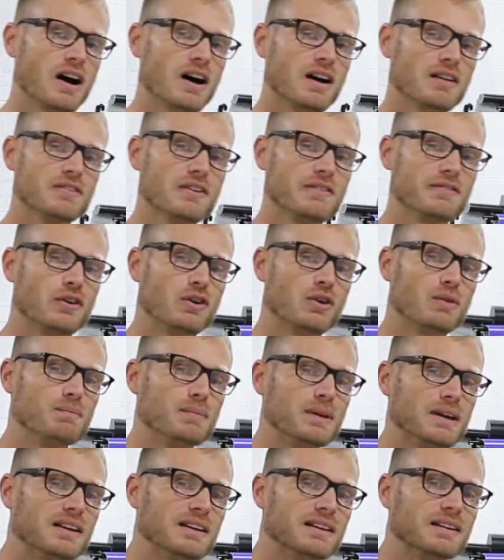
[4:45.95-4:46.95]
of the film
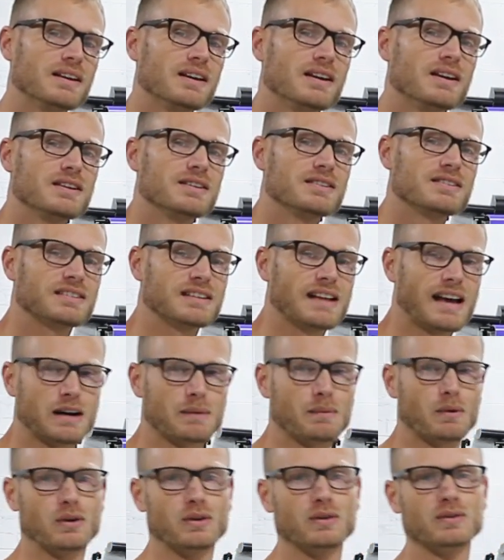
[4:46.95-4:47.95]
being
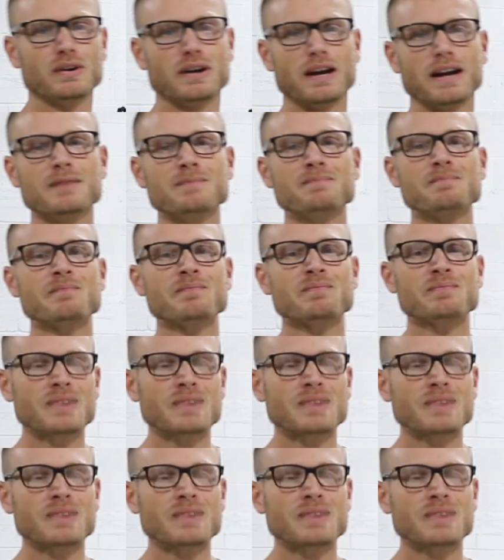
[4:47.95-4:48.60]
slidable, okay?